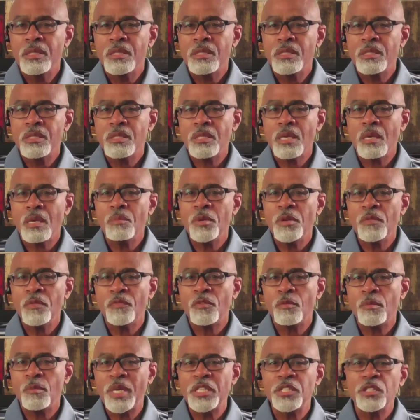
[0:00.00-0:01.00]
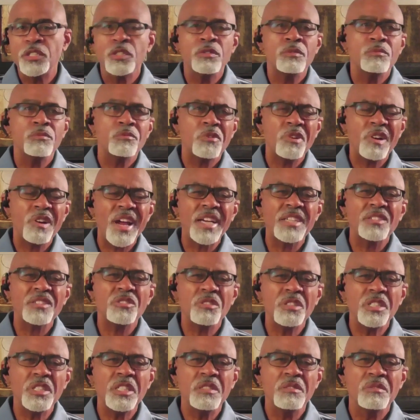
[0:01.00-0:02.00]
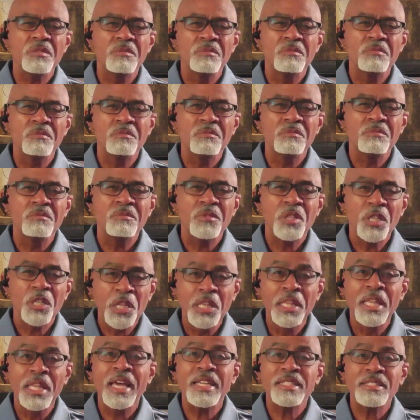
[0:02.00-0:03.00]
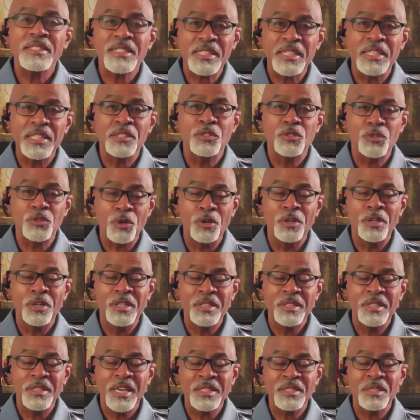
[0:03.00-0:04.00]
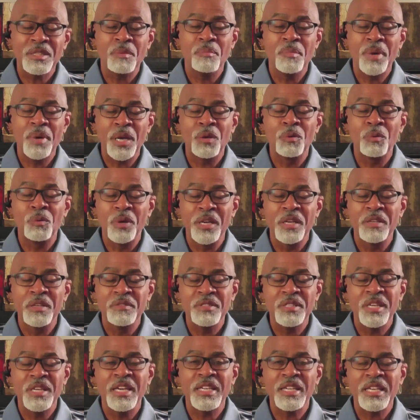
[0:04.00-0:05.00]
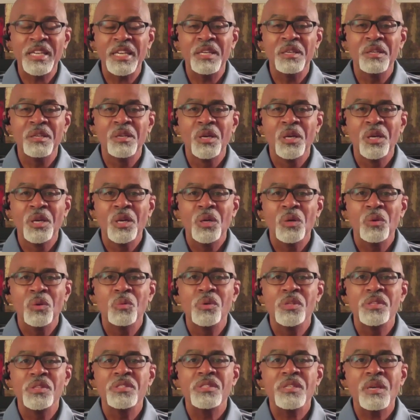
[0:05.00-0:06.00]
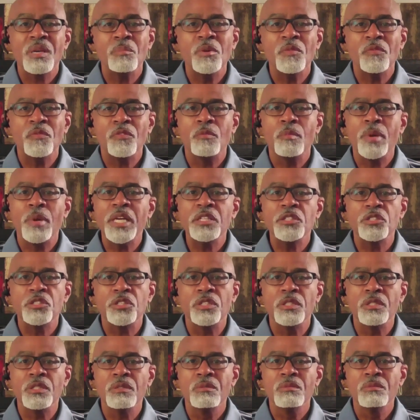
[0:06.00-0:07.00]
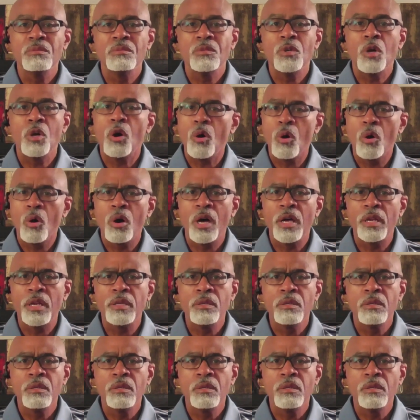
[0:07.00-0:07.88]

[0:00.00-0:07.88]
some information, or actually, let's get started, that's a better way of saying it, with some information on